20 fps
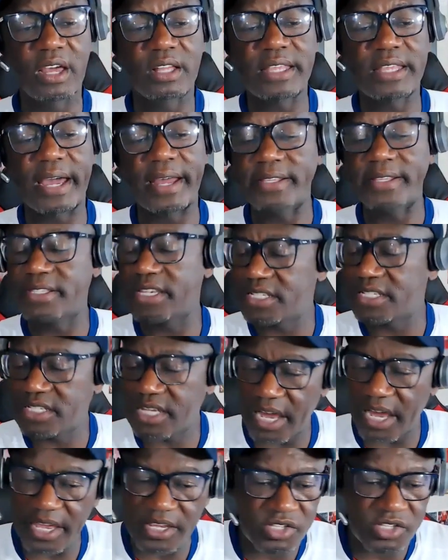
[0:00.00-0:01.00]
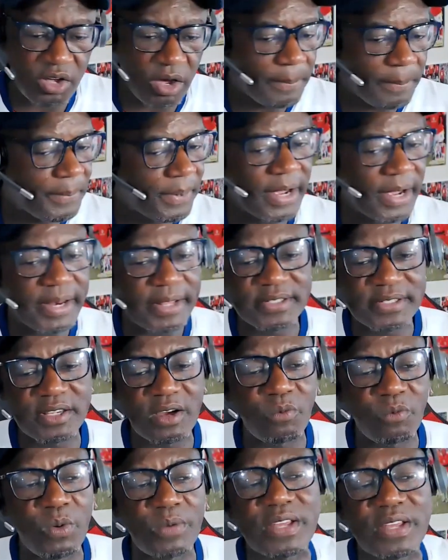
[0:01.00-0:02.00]
that this guy is not applying
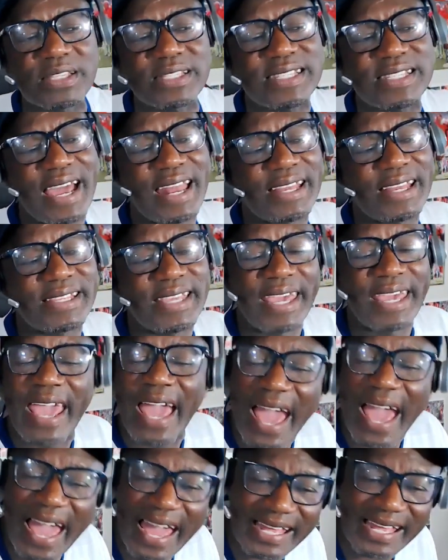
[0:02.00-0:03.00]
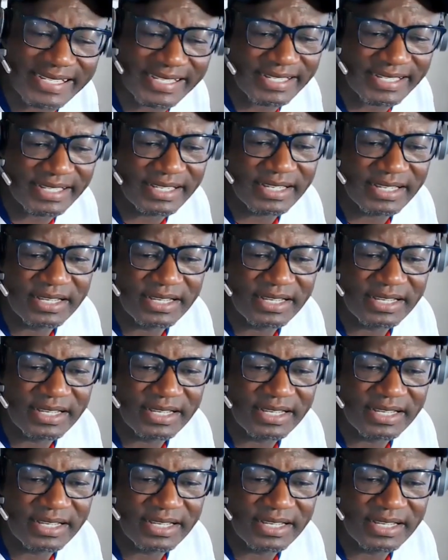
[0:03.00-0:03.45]
himself with the talent he has.